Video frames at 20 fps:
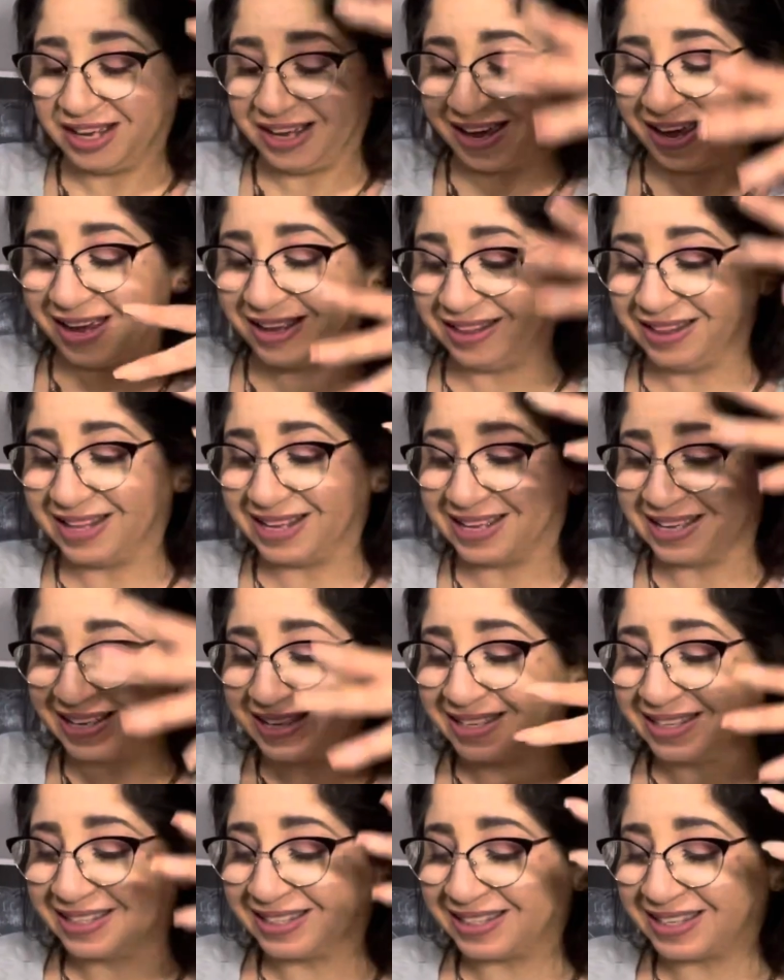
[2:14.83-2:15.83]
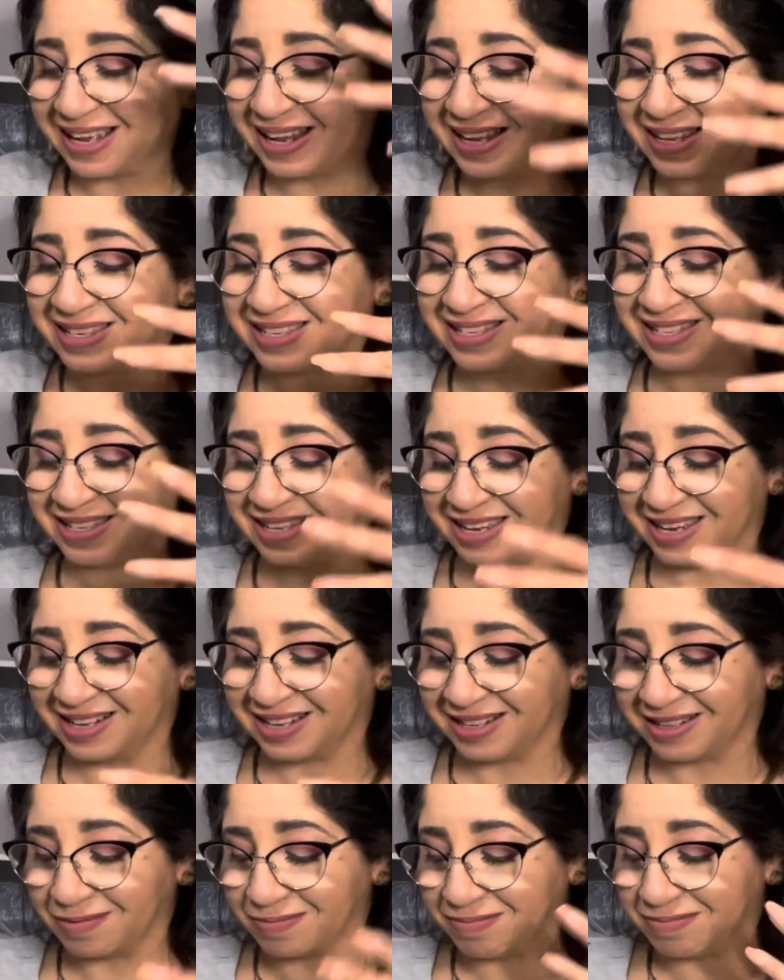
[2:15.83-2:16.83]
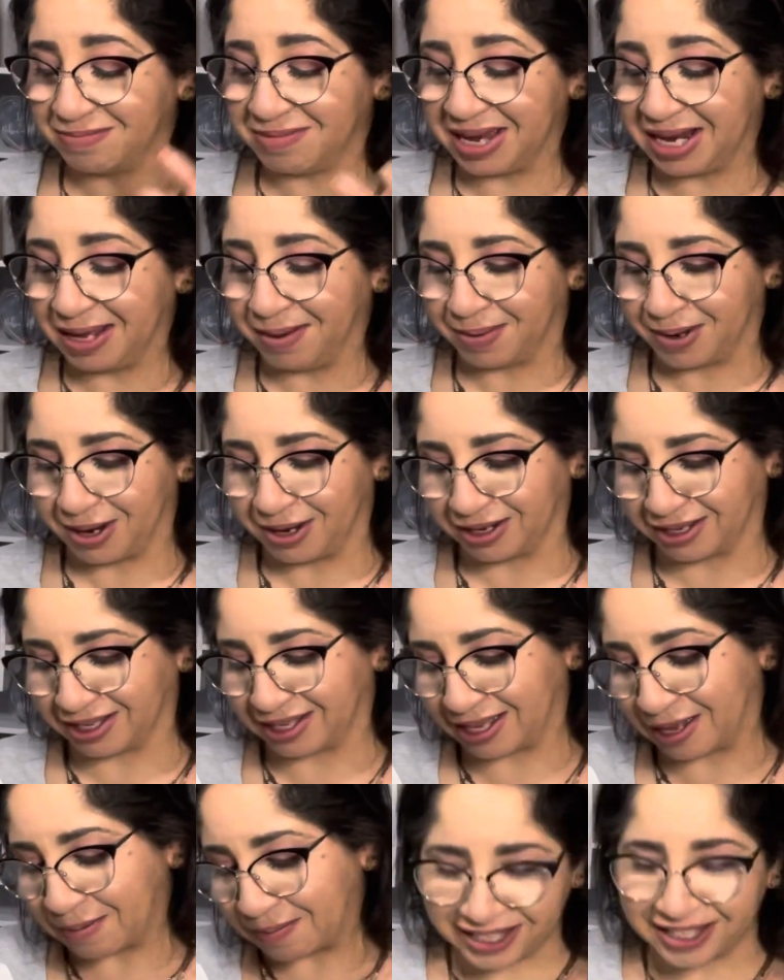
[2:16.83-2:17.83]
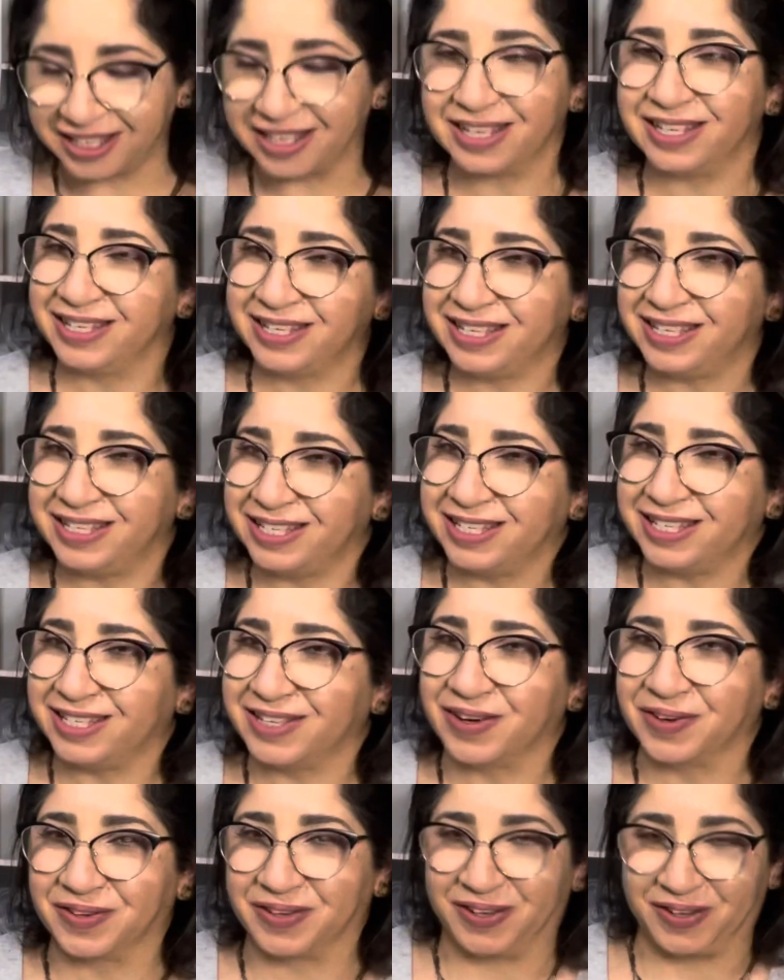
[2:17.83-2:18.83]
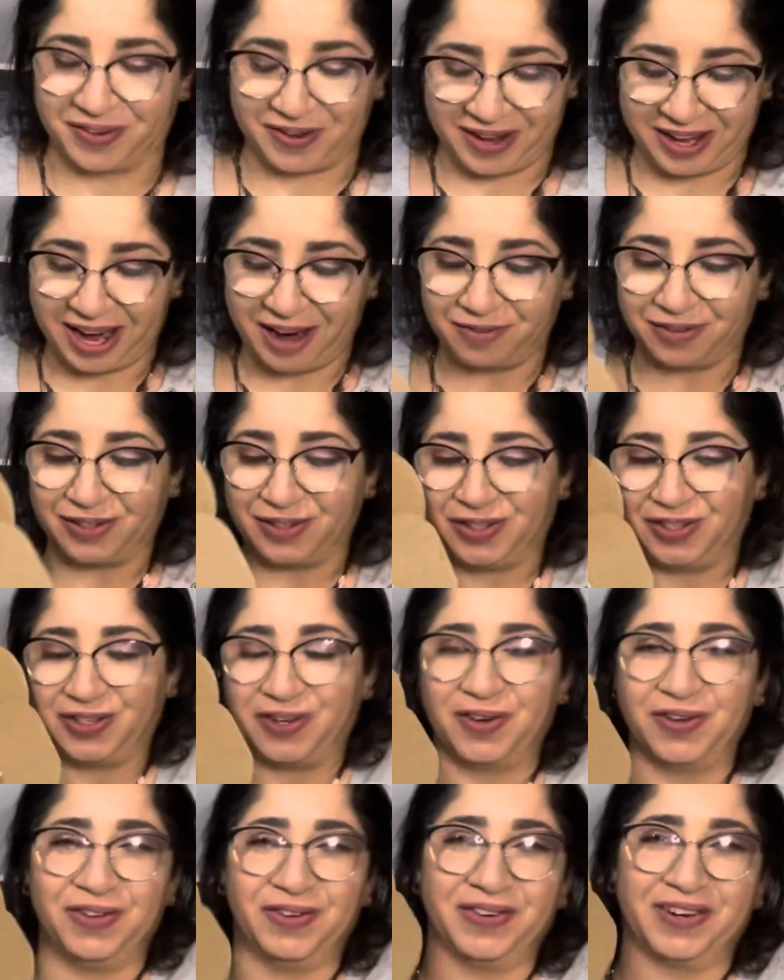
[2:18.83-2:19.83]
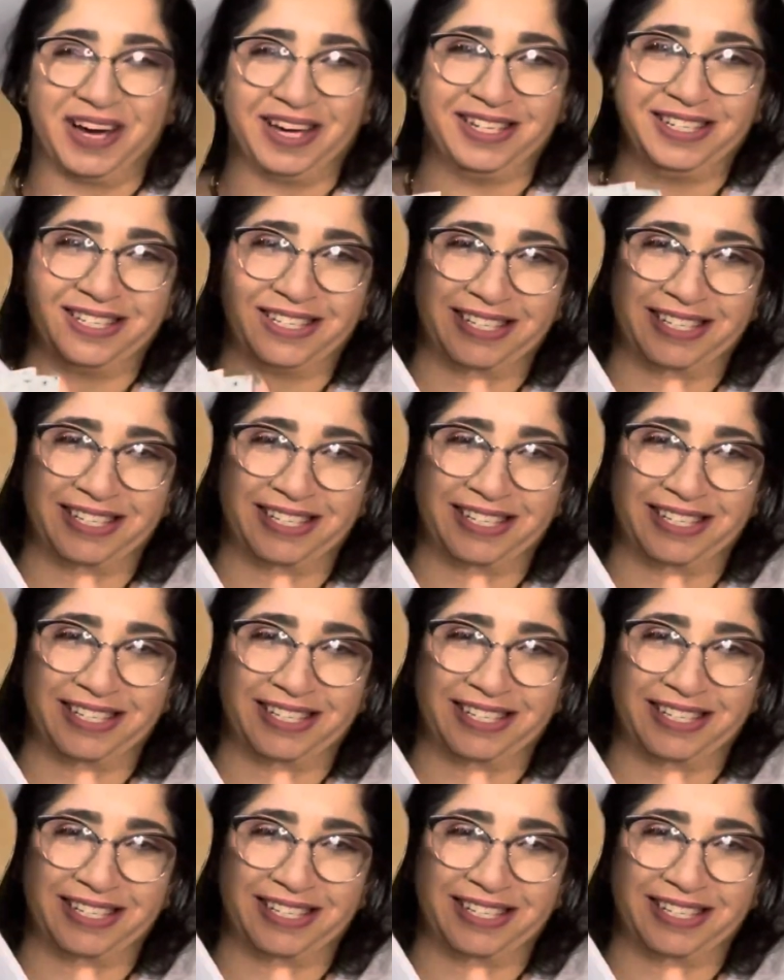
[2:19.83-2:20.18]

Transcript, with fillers: in the celestial mini box. This, this is so cute. I have to show you guys.